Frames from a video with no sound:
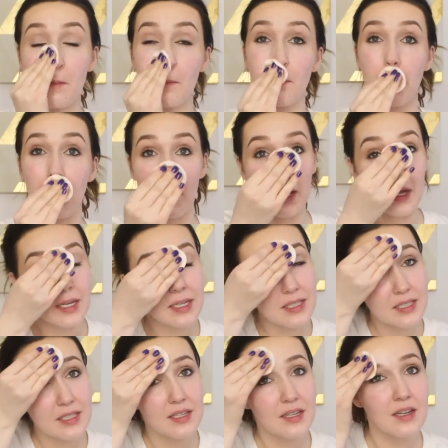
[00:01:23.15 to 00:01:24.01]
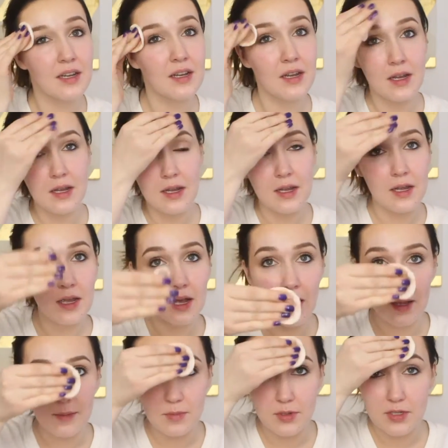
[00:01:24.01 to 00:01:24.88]
But
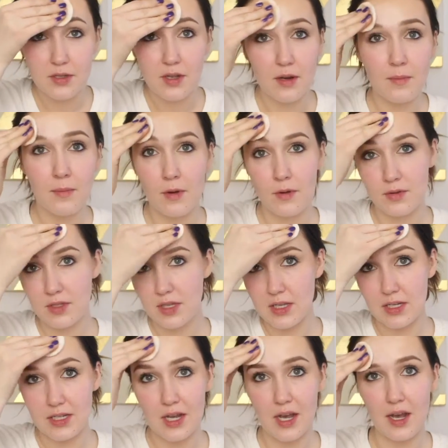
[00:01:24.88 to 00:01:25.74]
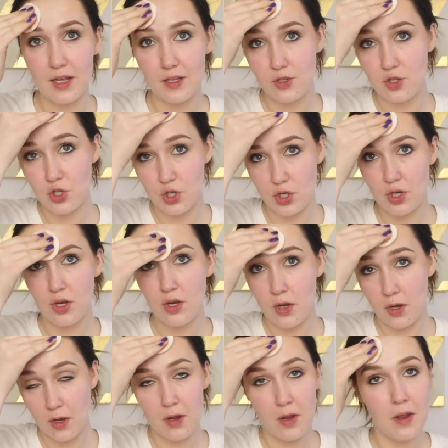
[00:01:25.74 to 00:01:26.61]
I'm just going to mostly touch
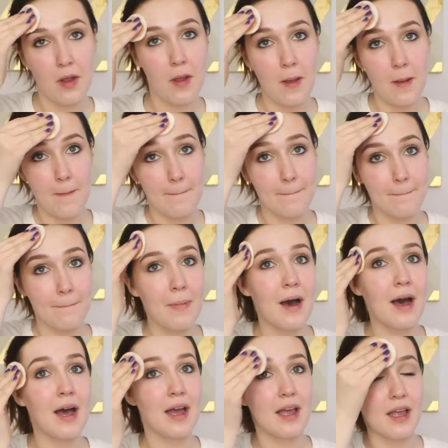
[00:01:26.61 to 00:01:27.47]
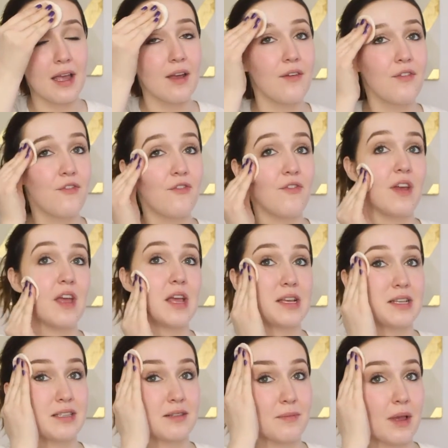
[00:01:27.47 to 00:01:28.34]
my
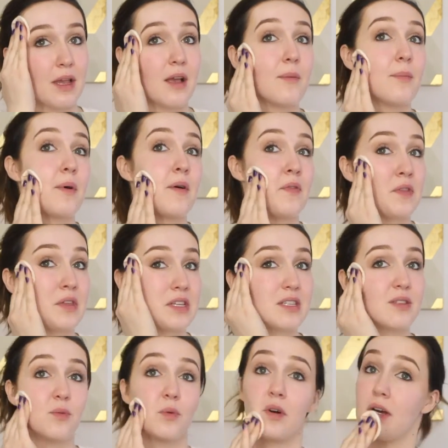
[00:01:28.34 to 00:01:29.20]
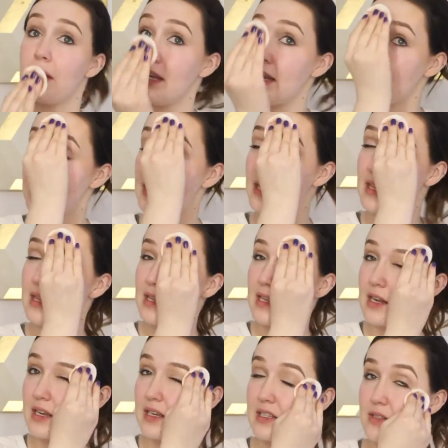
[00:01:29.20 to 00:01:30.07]
face makeup on this one, and then
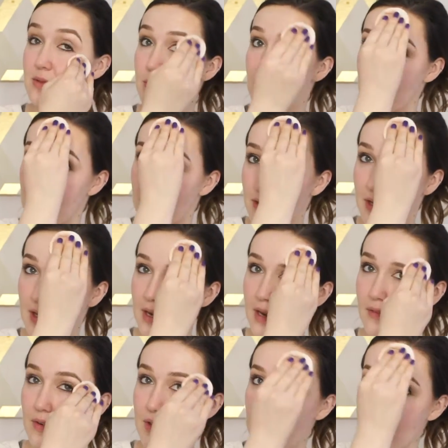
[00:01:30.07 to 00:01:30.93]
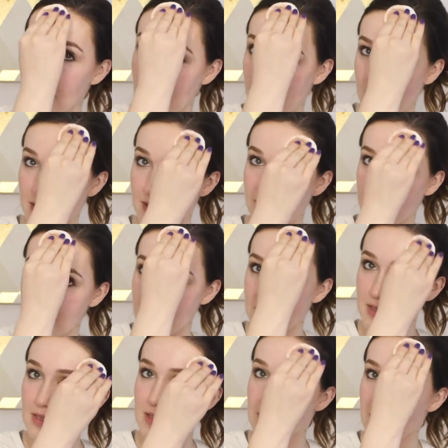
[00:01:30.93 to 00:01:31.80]
the next one I'll get everything
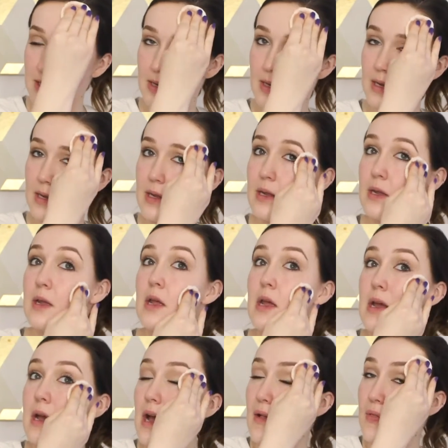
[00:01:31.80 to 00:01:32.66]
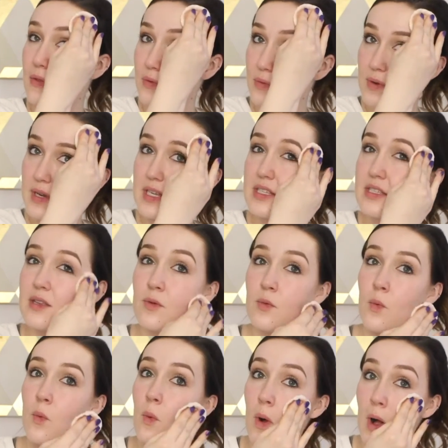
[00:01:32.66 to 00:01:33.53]
else. And the
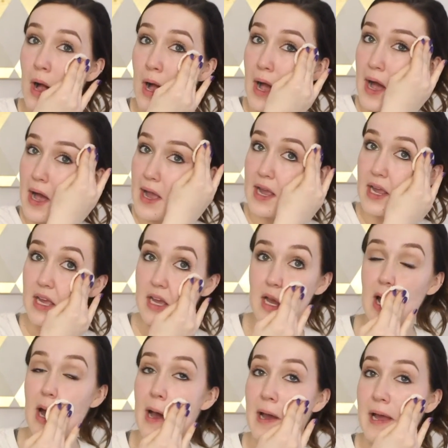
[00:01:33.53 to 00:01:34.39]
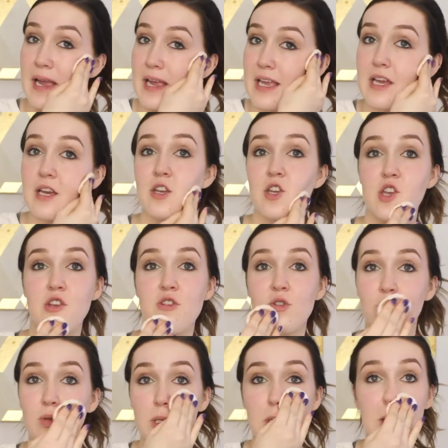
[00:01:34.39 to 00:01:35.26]
reason why I
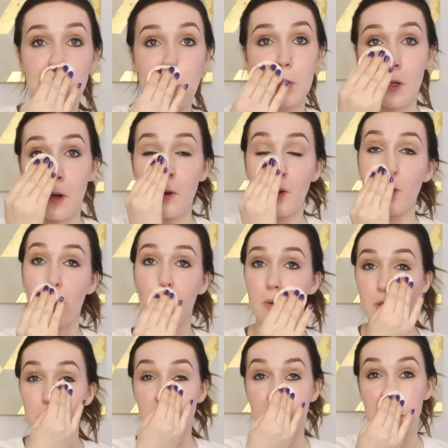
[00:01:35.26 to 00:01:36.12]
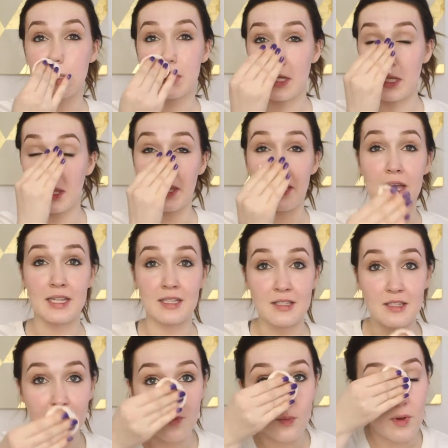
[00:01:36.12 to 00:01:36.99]
usually don't just
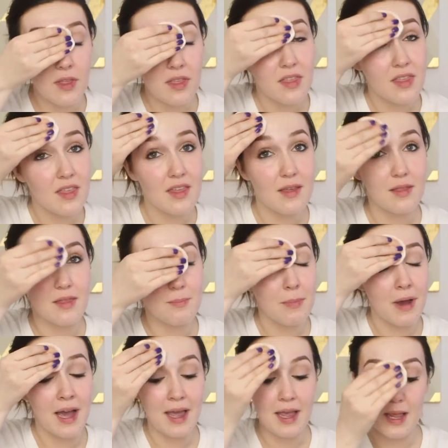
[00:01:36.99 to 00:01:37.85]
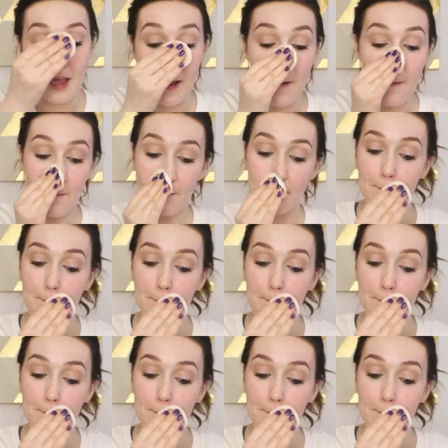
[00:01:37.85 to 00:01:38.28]
cleanse with my